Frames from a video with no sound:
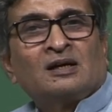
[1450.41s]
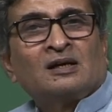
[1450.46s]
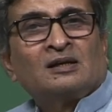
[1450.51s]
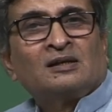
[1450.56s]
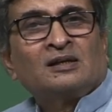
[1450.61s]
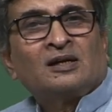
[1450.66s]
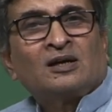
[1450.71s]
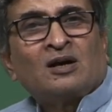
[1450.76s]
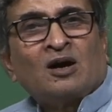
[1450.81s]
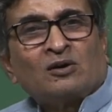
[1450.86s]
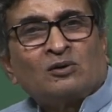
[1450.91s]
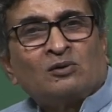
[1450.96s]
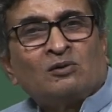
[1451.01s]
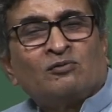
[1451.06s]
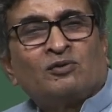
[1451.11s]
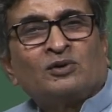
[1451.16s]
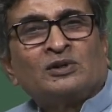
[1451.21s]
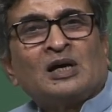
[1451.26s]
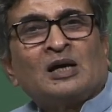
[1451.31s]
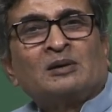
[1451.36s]
uh, the cotton
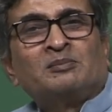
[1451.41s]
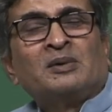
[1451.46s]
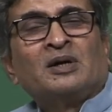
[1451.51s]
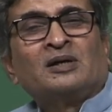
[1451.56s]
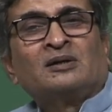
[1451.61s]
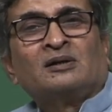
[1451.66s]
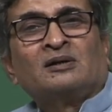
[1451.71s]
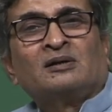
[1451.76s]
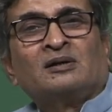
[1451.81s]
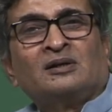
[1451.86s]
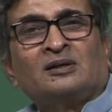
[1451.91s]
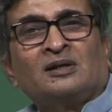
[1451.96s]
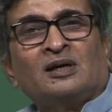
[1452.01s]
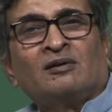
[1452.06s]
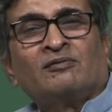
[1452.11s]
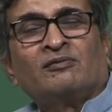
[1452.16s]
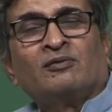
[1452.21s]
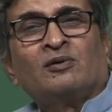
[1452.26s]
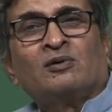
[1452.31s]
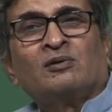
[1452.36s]
for that matter and
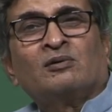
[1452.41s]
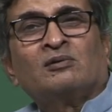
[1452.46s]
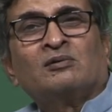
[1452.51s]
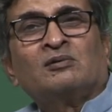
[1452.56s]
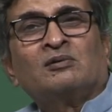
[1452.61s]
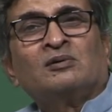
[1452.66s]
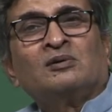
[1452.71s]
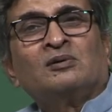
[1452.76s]
therefore,